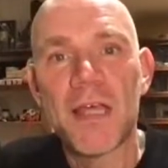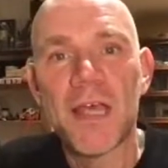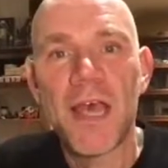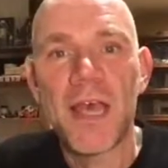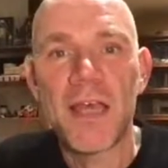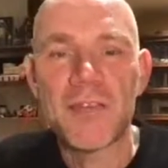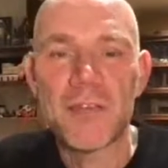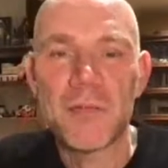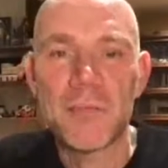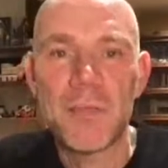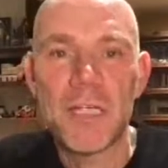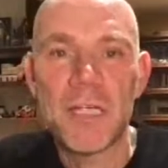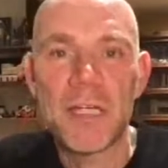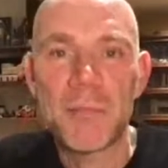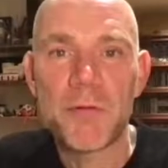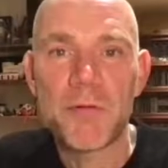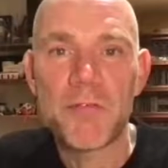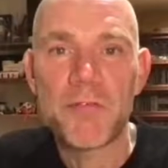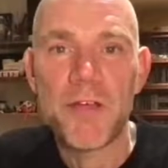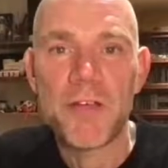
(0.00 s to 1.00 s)
as a media
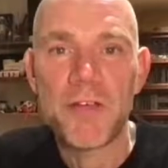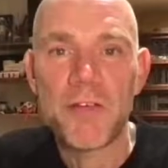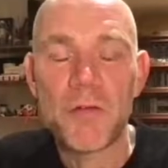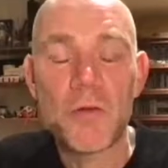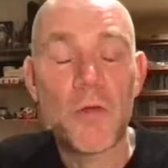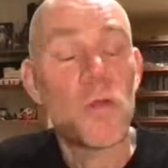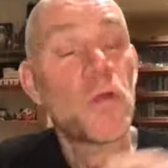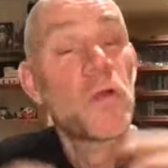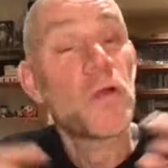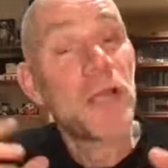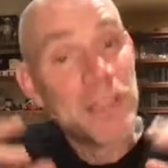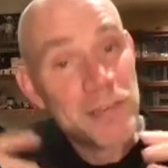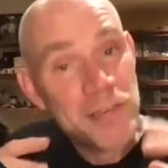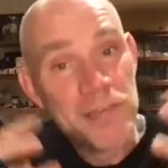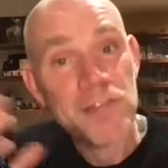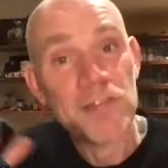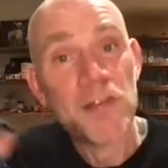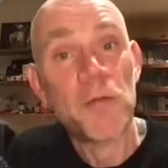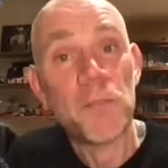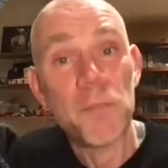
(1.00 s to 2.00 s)
professional or as
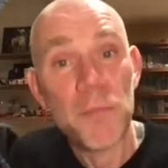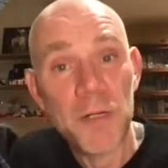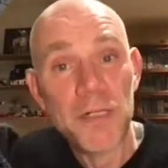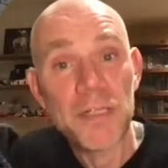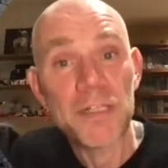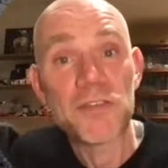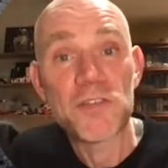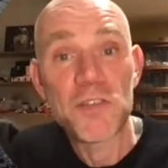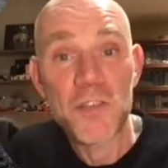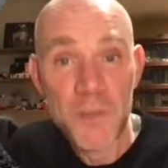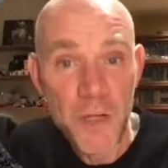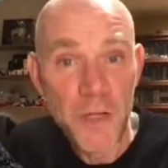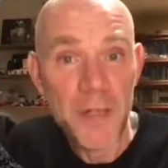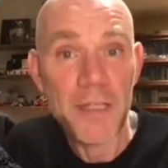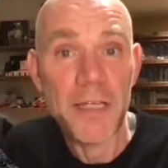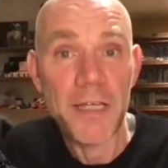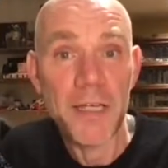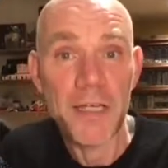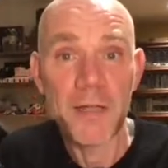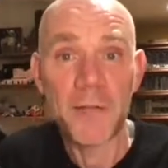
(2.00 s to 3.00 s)
somebody
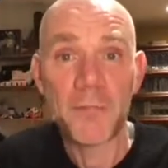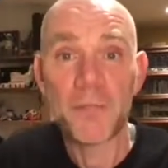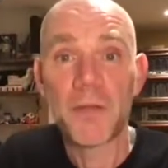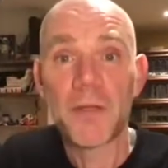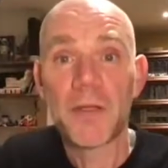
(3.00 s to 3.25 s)
studying